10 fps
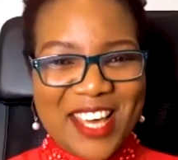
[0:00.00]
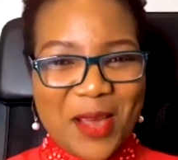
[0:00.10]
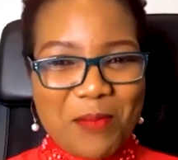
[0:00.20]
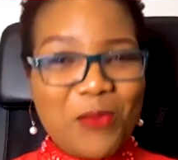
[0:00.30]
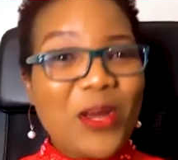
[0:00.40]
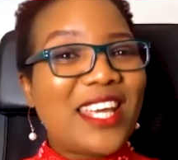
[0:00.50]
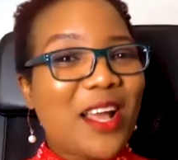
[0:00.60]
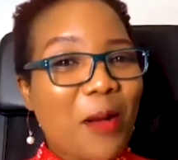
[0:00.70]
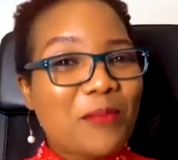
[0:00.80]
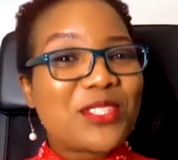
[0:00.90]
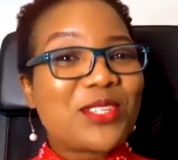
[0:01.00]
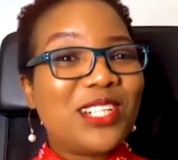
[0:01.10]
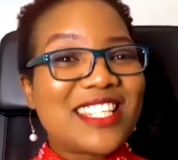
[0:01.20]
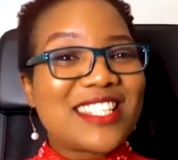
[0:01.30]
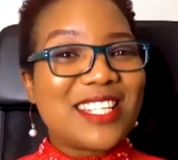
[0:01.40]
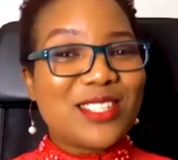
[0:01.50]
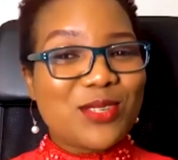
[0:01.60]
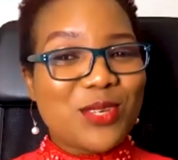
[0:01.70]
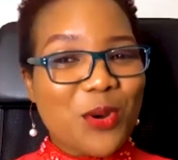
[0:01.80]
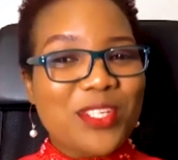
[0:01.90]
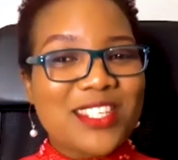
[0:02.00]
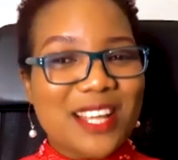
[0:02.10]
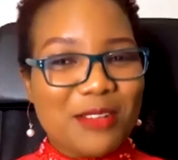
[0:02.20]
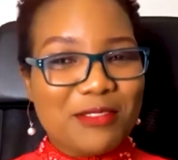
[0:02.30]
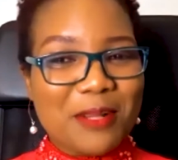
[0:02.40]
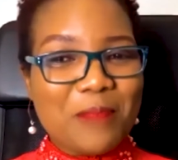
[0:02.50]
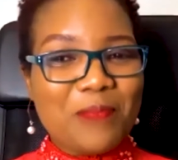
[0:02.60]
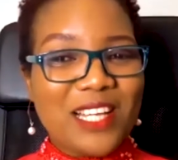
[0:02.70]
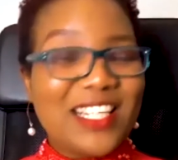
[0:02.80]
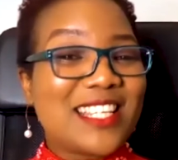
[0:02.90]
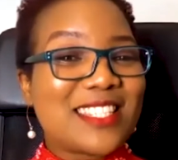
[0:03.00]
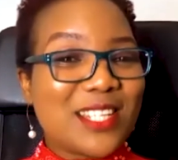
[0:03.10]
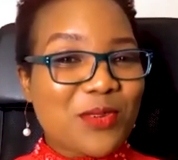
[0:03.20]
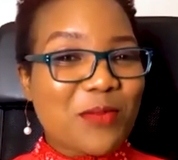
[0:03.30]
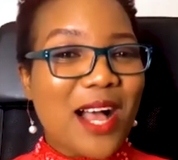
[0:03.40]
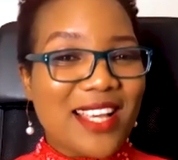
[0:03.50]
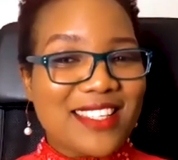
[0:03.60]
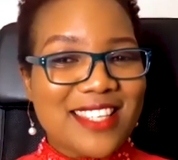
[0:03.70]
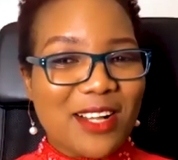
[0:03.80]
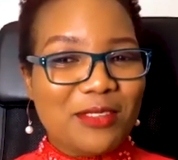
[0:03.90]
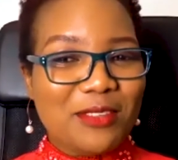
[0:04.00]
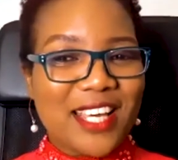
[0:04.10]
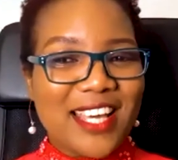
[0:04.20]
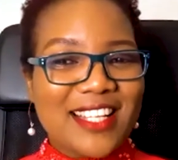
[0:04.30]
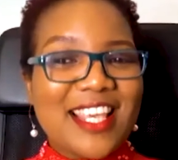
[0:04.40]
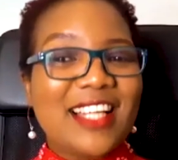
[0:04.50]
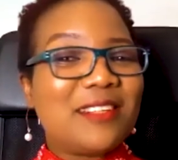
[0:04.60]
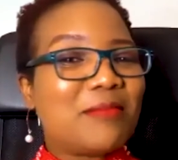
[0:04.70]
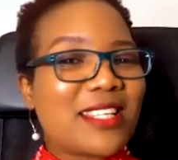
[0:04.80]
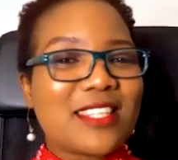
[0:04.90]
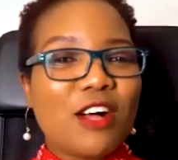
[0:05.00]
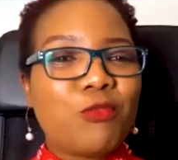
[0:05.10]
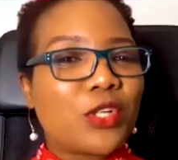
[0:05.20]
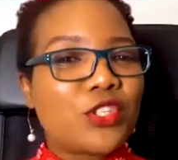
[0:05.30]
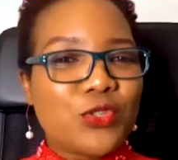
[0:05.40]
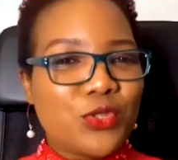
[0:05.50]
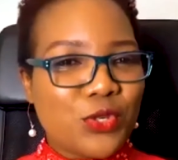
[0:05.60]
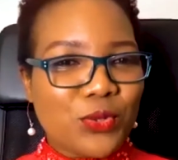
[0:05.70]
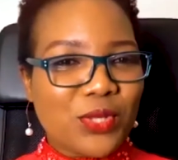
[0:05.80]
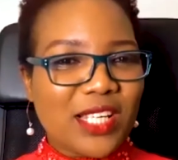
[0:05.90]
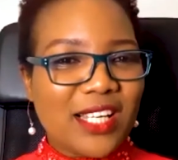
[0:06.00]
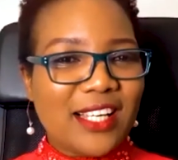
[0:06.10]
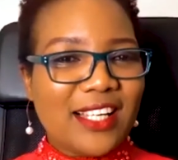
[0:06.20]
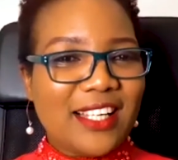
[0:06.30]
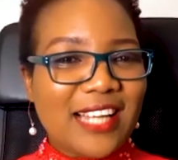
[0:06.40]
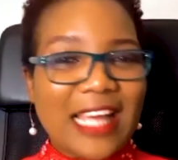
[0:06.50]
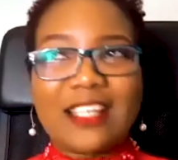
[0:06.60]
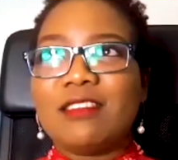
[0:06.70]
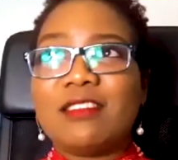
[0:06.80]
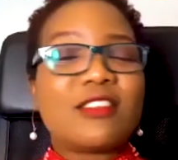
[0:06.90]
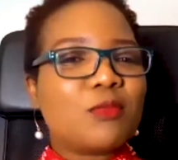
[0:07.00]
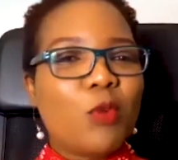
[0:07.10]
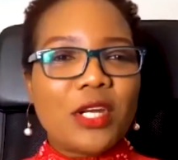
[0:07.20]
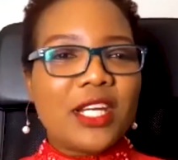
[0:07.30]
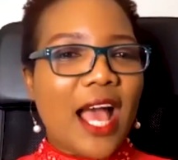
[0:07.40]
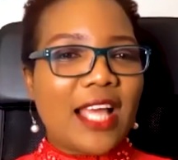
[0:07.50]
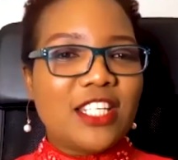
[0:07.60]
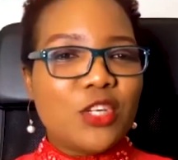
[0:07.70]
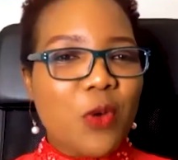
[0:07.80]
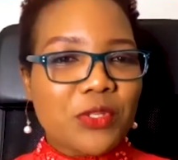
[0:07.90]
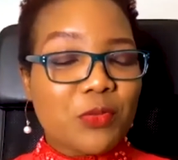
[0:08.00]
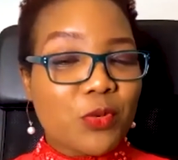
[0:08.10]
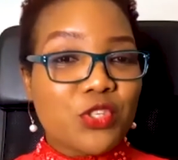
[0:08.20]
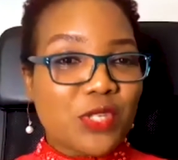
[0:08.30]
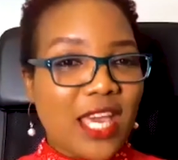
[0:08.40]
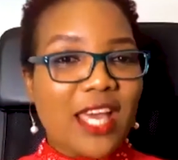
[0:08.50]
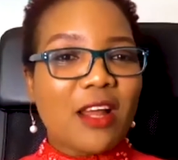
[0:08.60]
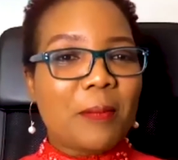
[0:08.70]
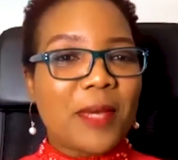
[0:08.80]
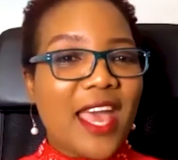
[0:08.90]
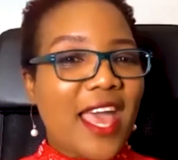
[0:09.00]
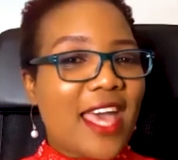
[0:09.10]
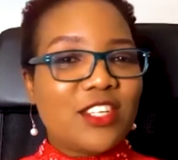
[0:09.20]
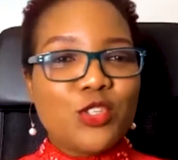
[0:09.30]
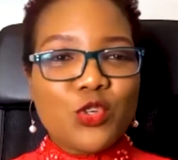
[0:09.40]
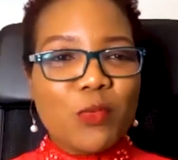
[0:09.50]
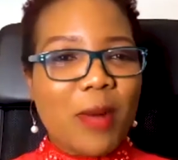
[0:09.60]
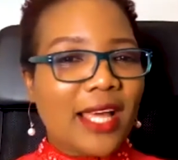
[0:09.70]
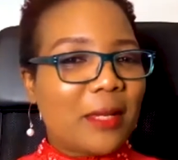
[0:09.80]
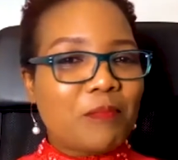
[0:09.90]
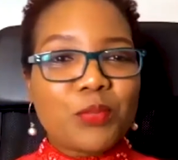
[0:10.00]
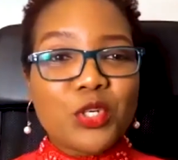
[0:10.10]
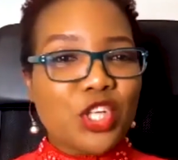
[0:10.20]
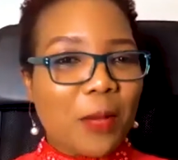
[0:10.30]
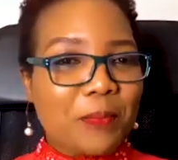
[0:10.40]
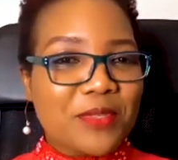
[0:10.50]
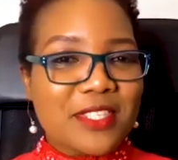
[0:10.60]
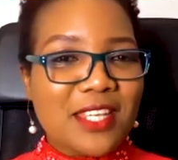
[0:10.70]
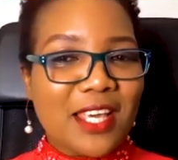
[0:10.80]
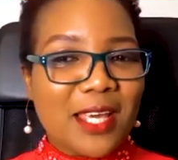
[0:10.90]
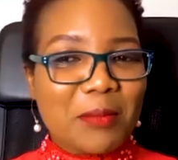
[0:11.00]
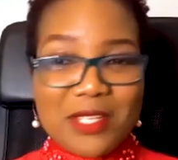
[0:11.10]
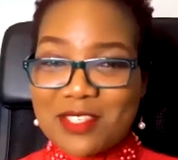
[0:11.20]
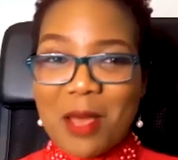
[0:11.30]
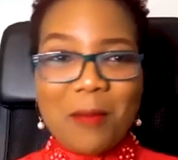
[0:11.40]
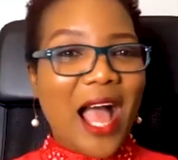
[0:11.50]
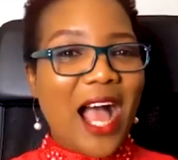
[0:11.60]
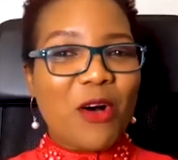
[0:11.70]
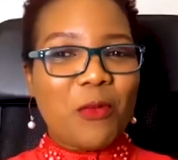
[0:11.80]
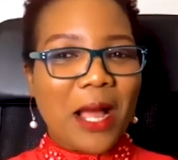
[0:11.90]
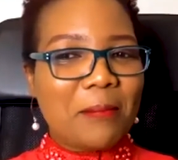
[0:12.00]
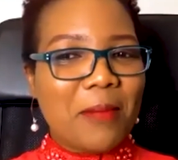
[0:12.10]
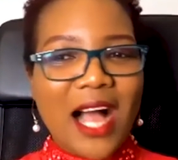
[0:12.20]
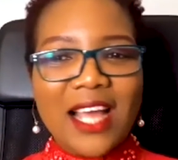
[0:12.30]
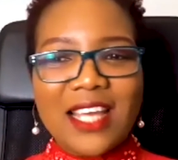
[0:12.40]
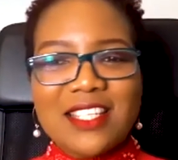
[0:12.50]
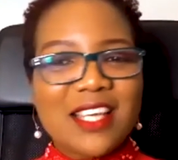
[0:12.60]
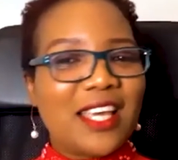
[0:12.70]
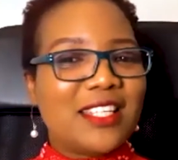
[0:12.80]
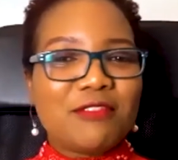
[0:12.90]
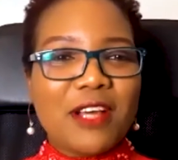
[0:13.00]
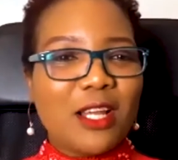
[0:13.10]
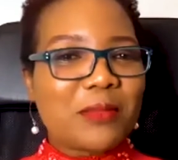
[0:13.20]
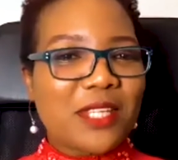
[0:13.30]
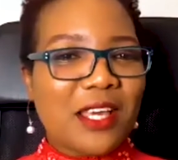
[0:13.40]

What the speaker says: But when it comes to listening to yourself, listening to myself, telling myself what to do, like this morning, I knew I was supposed to get up and do my push-ups, but somehow my mind developed